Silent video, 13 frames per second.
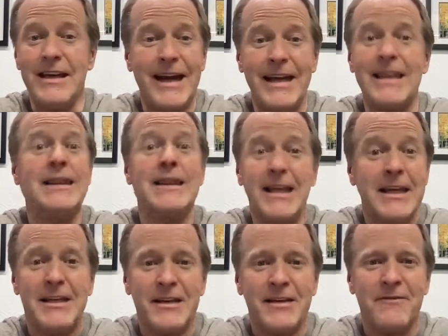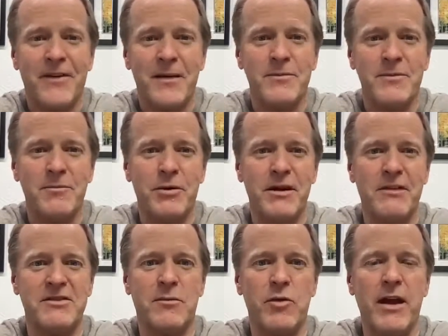I think, if I'm
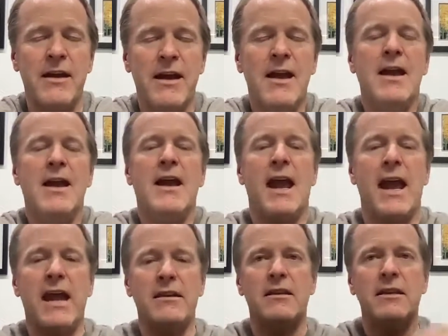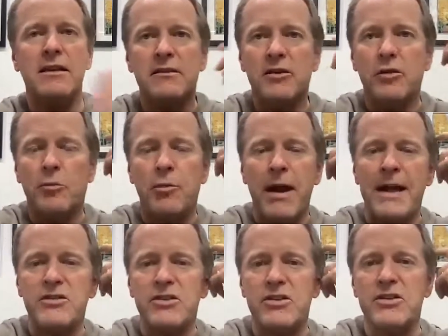pronouncing them right. And that these little
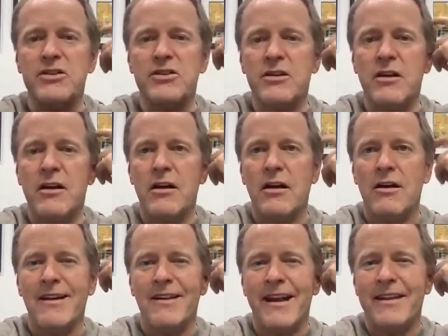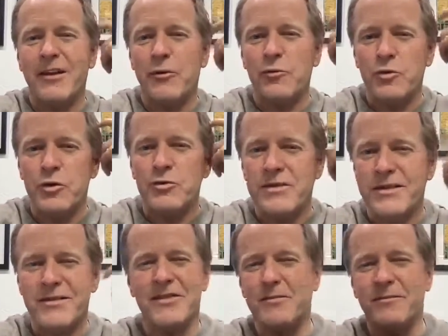branches, kind of like their root
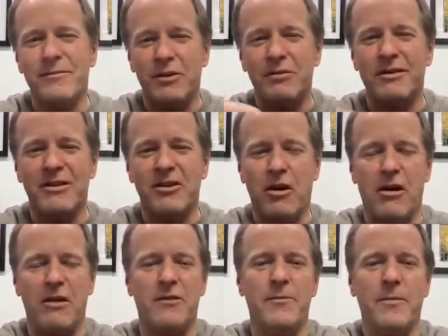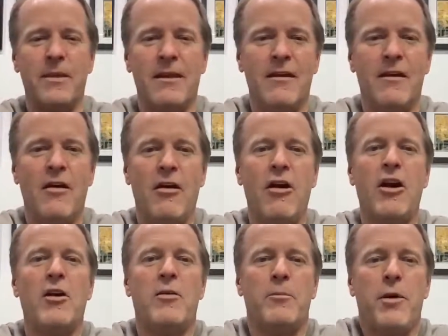system, you could call them,
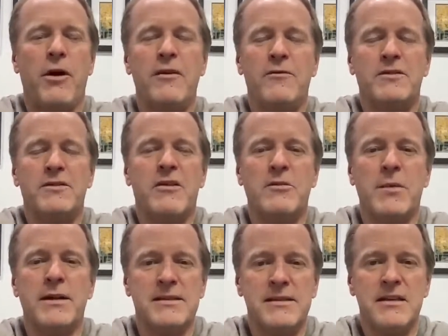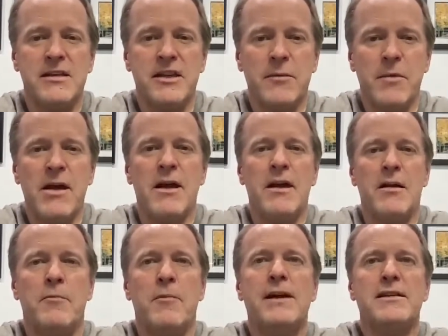are part of what's called a mycelium.
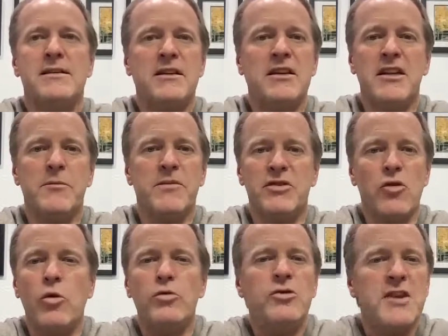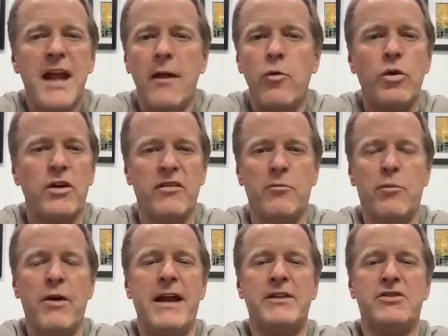Mycelium, this whole network of
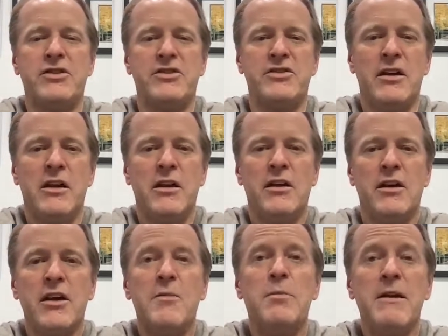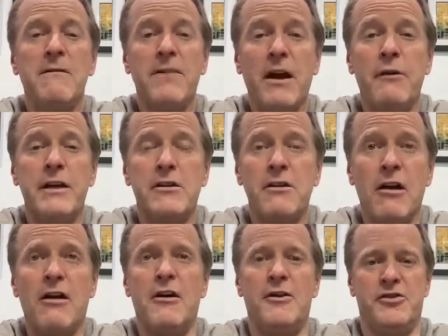branches, can be very
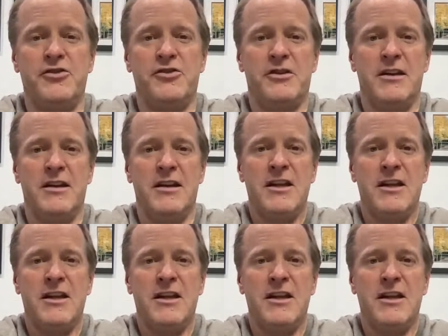large.